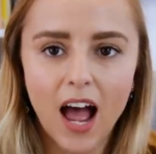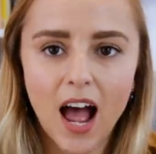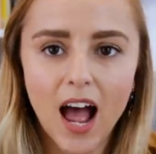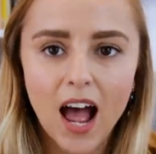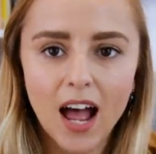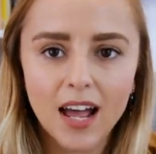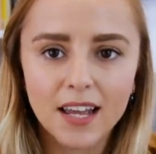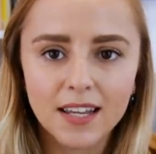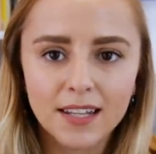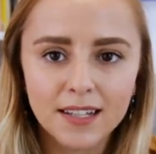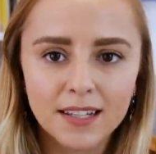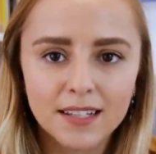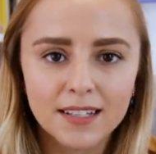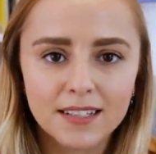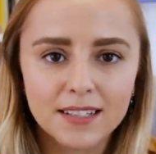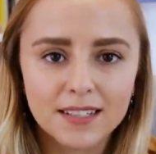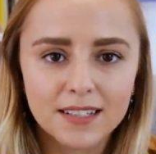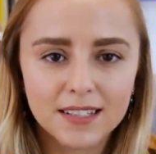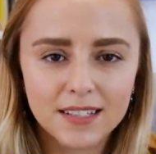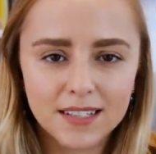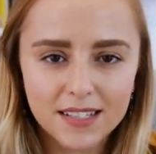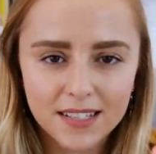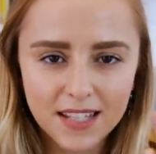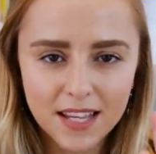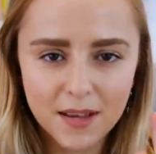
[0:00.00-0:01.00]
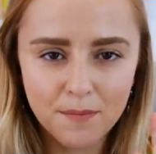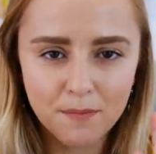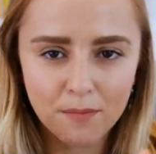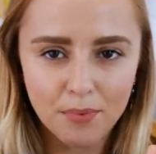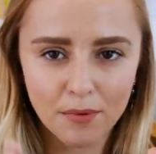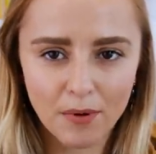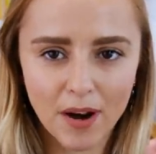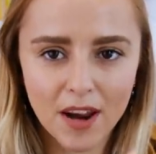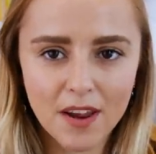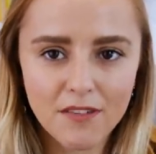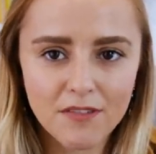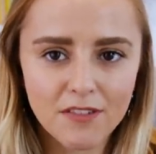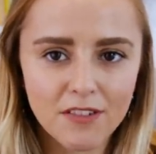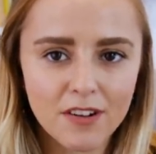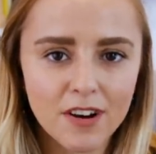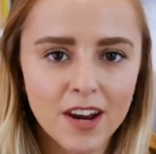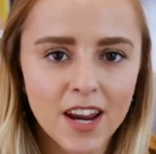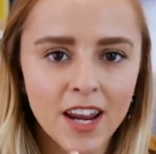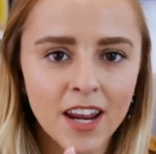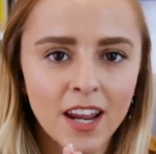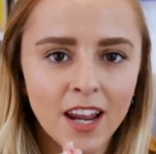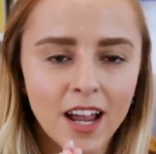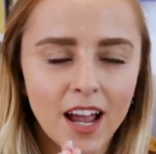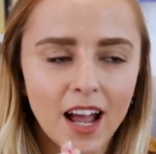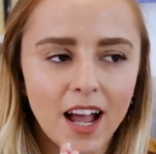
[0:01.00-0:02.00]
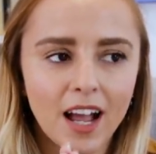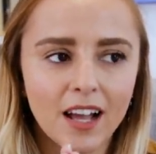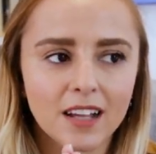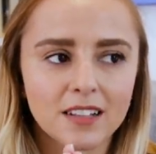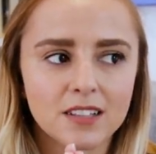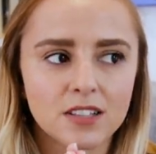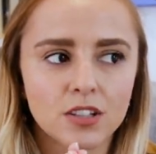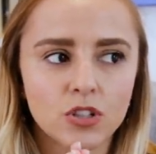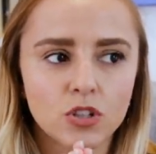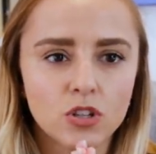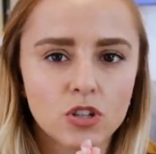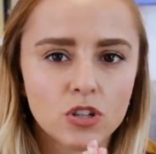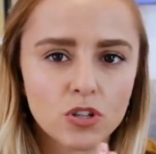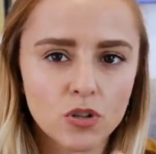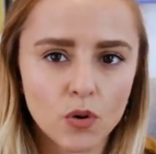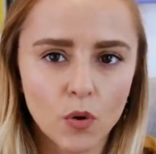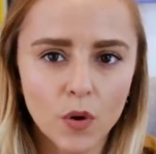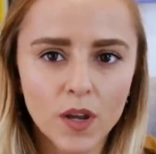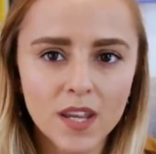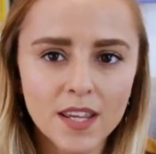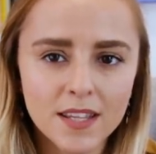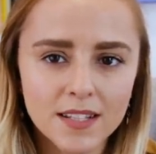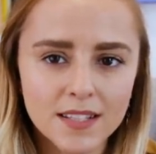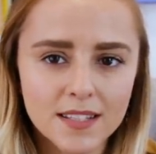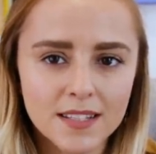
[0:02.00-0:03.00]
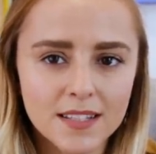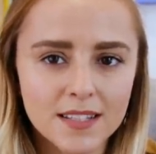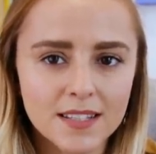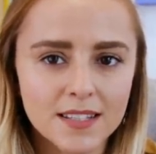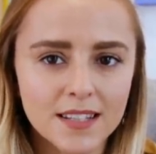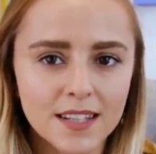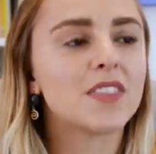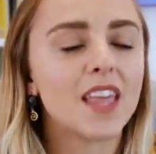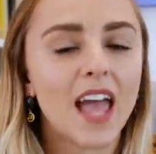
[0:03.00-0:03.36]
I see bravery as a choice.